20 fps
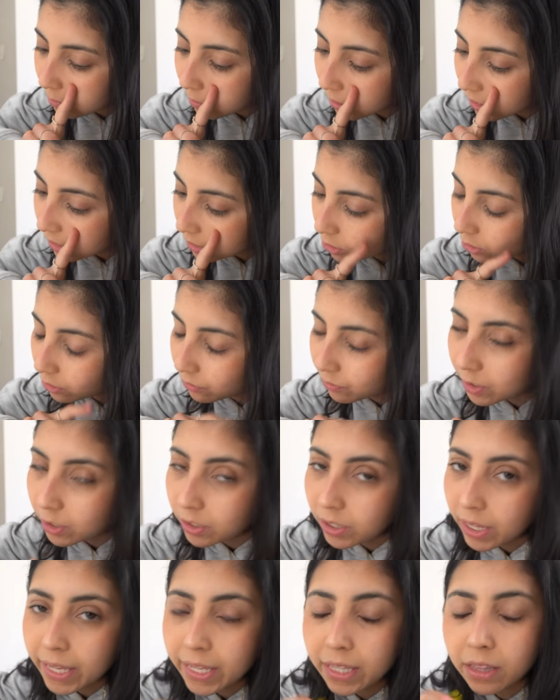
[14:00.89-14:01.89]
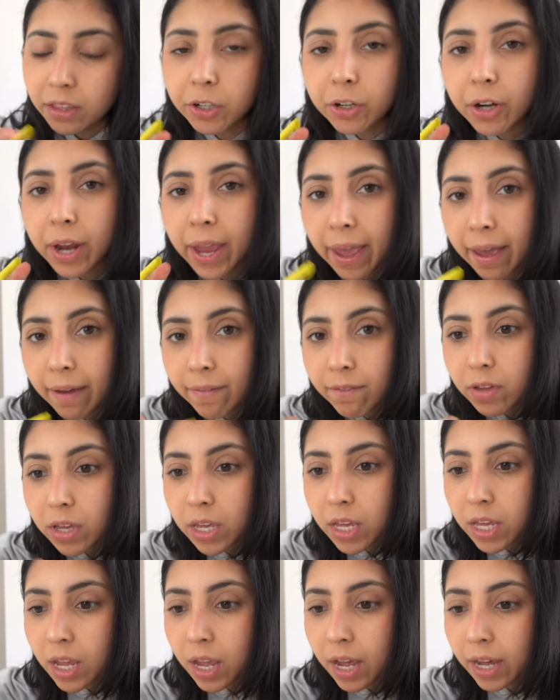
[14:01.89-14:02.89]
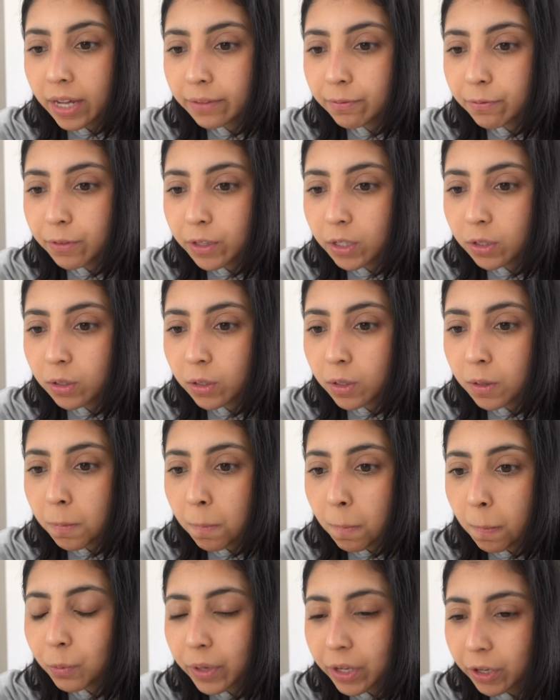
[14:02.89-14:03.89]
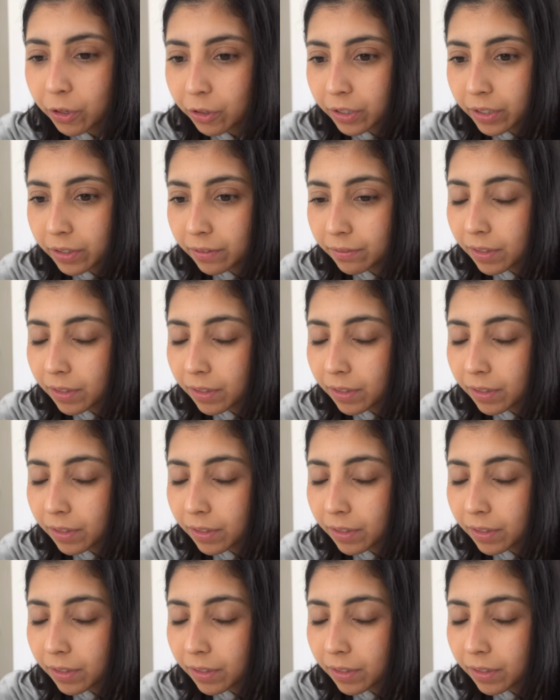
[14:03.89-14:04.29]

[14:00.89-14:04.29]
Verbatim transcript: but I just feel like they're heavy. I feel weird.